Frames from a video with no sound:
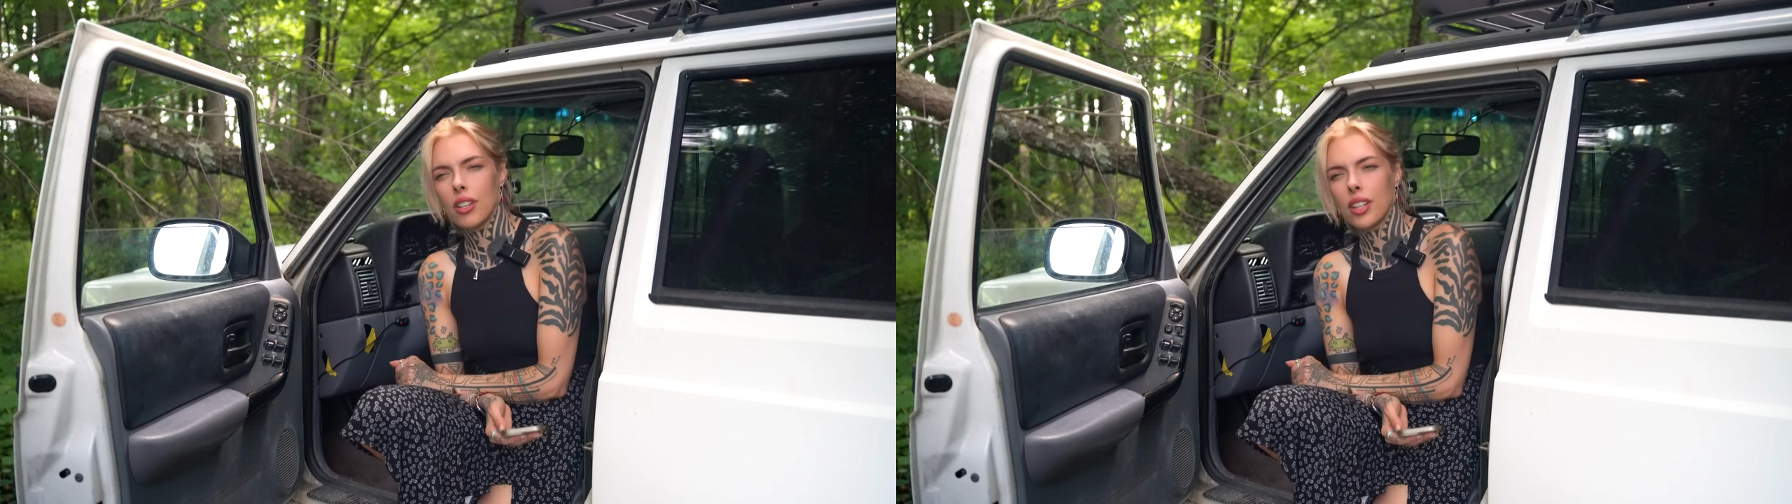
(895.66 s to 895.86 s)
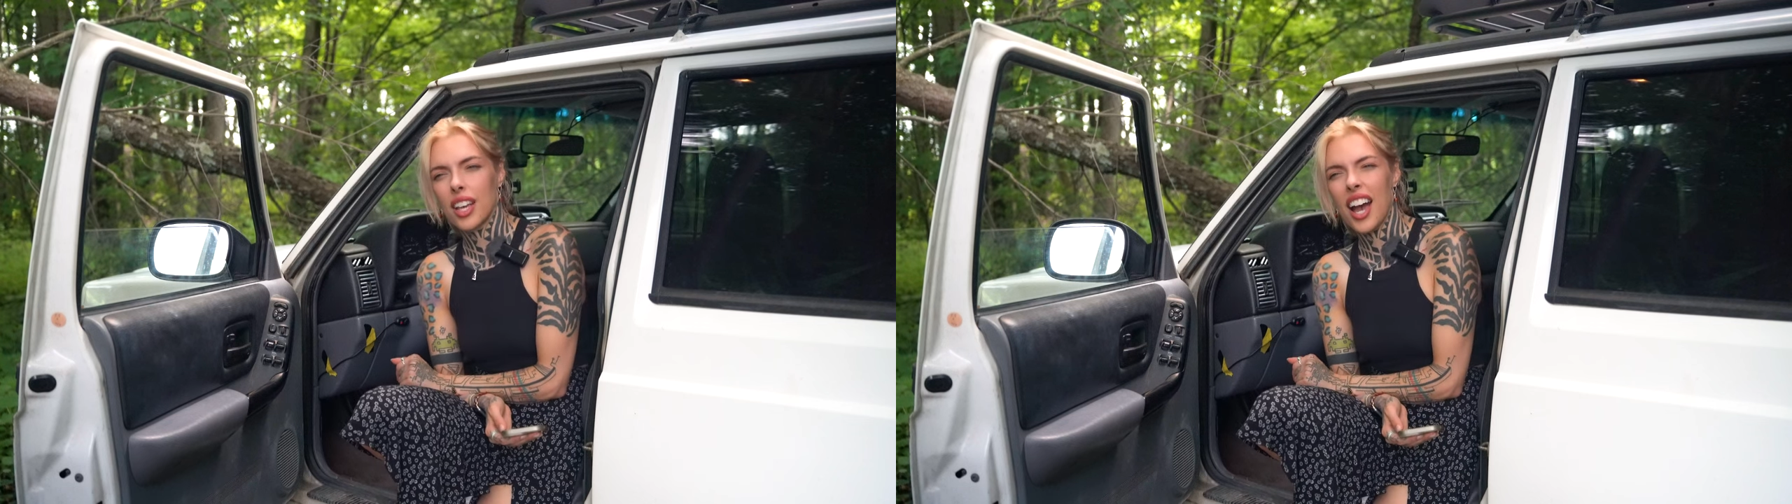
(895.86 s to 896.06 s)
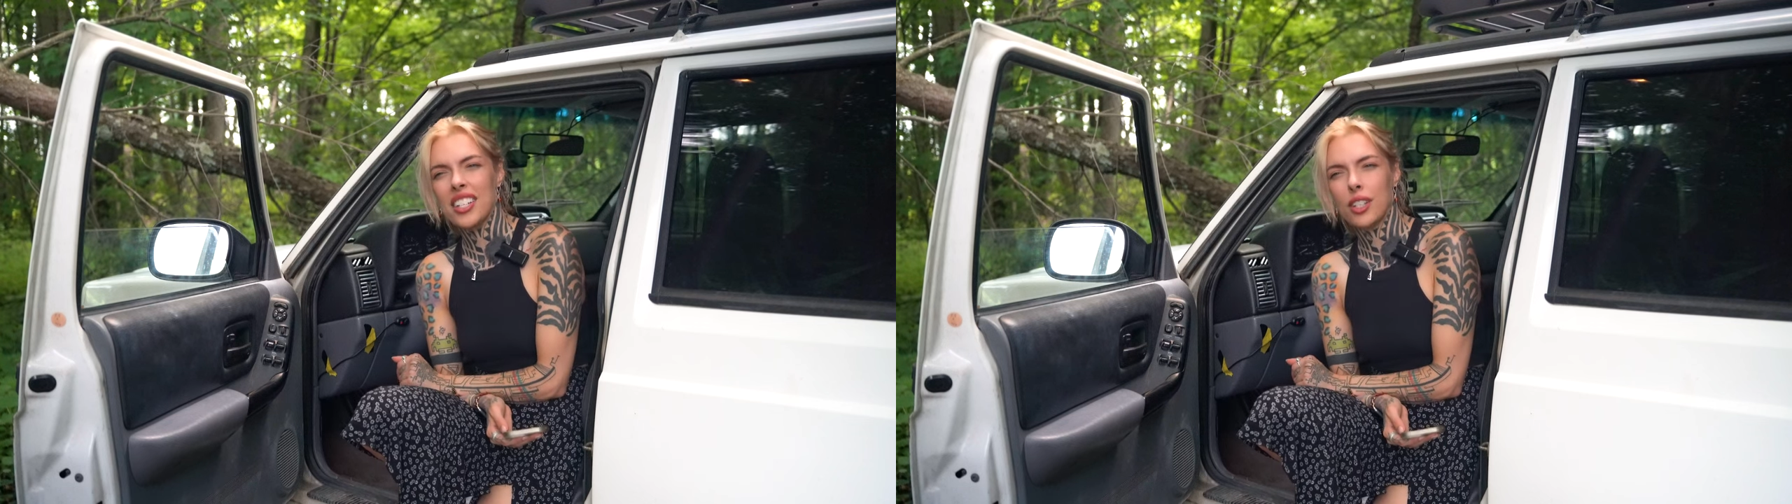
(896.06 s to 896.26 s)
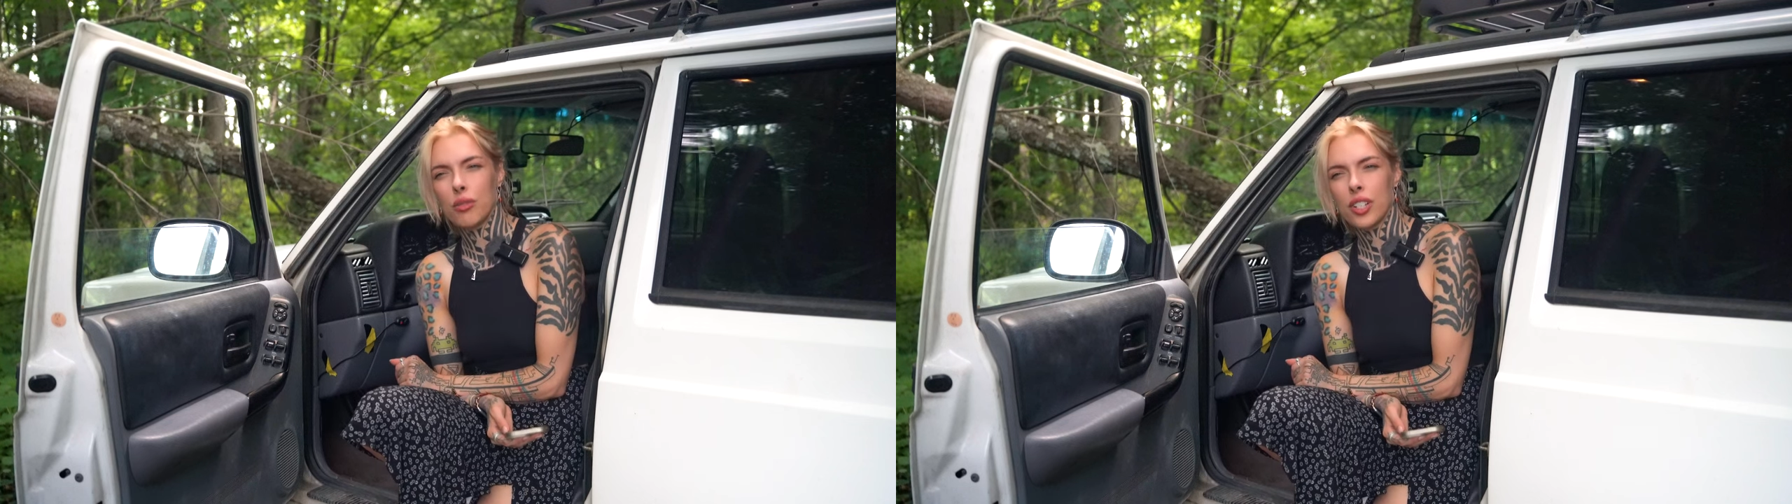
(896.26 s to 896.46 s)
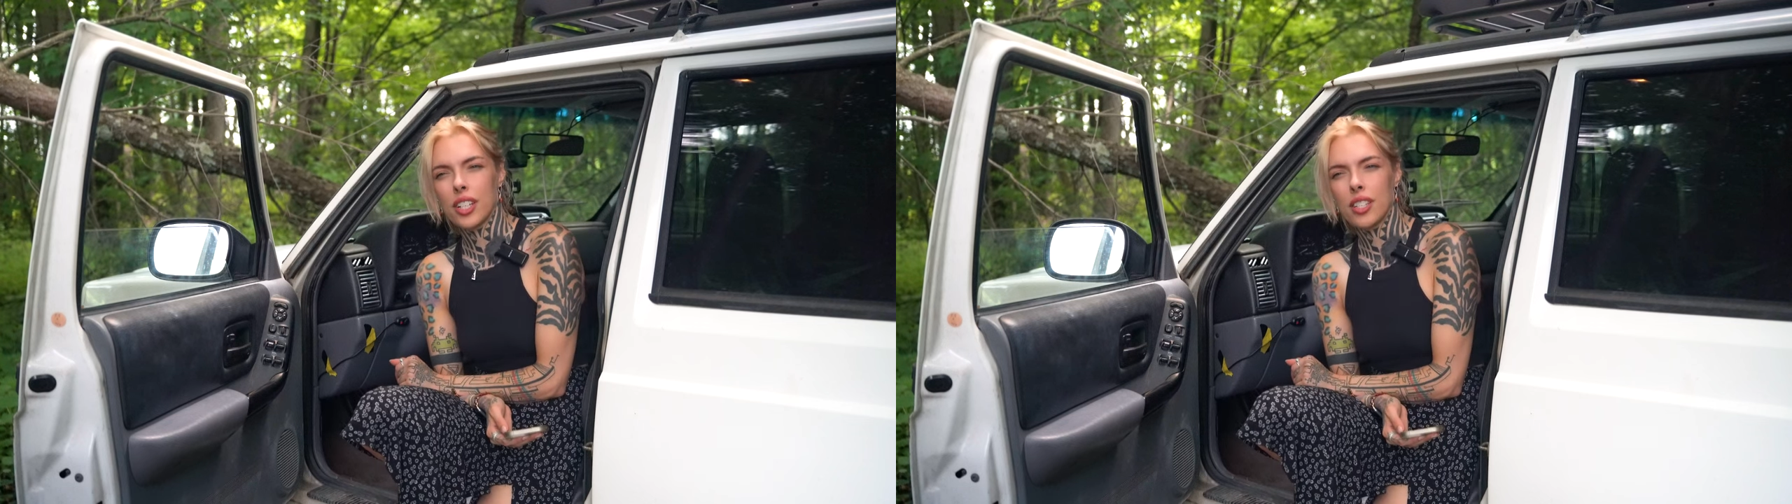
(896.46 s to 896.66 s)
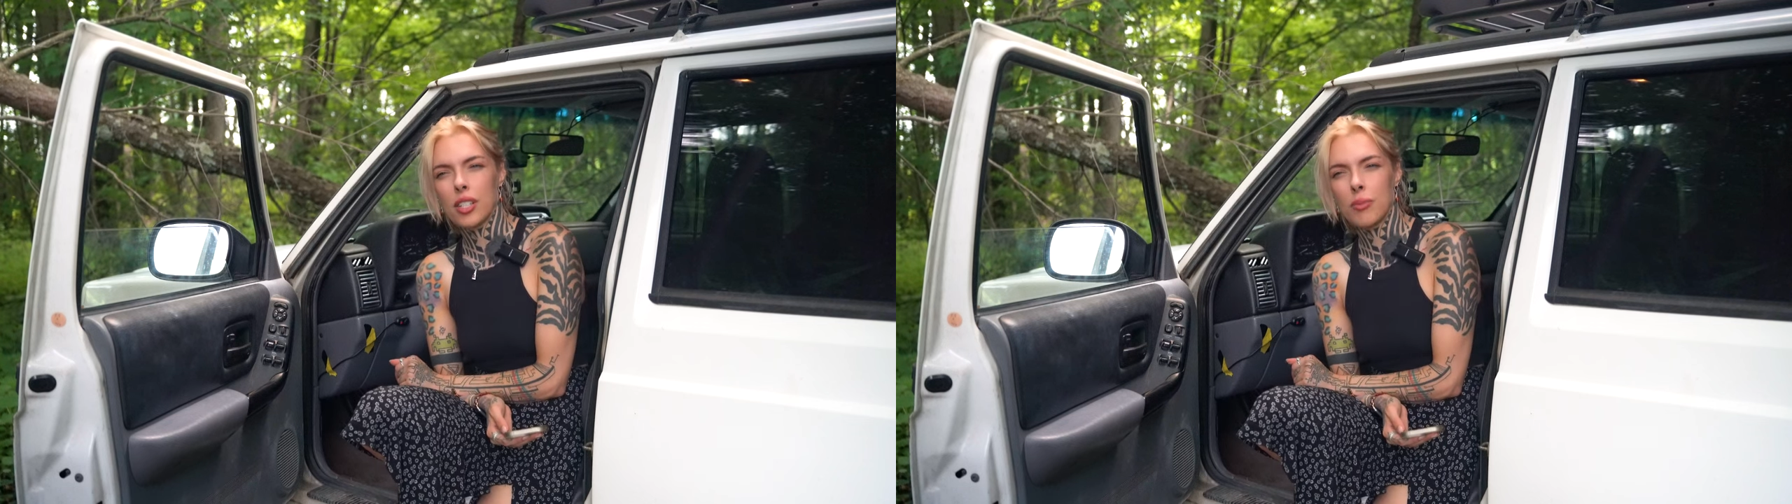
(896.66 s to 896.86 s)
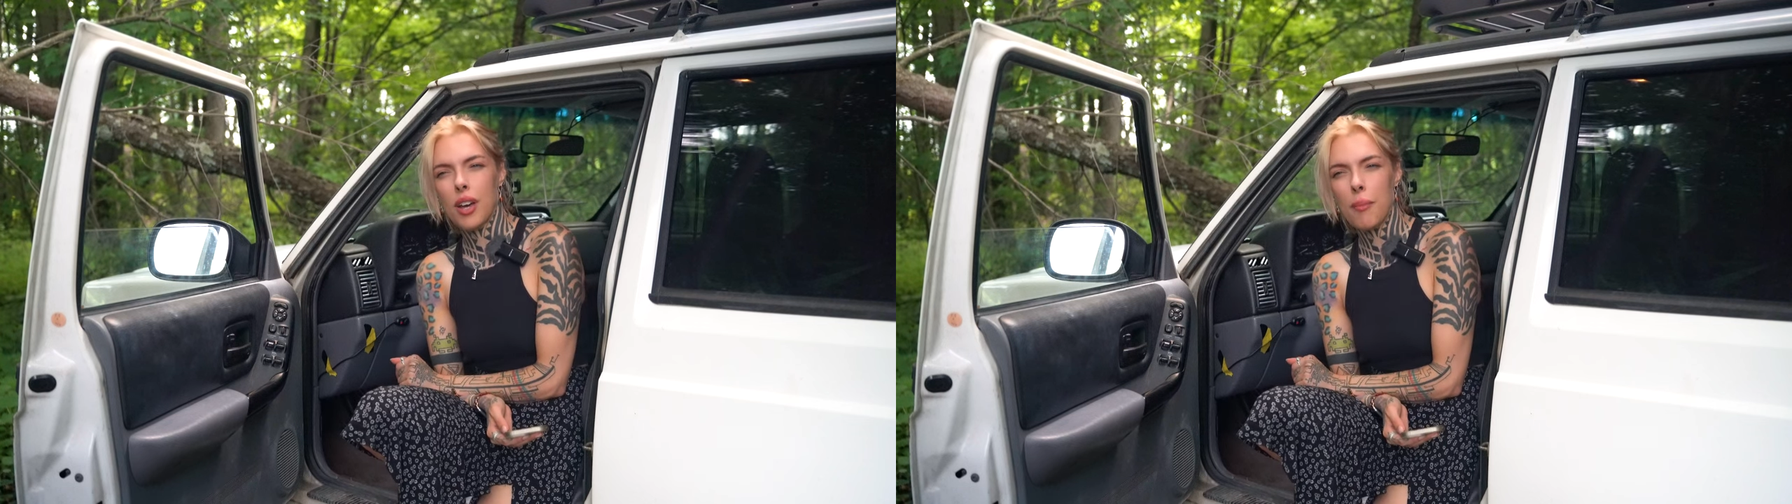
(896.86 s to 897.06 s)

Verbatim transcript: like ideal rigs, because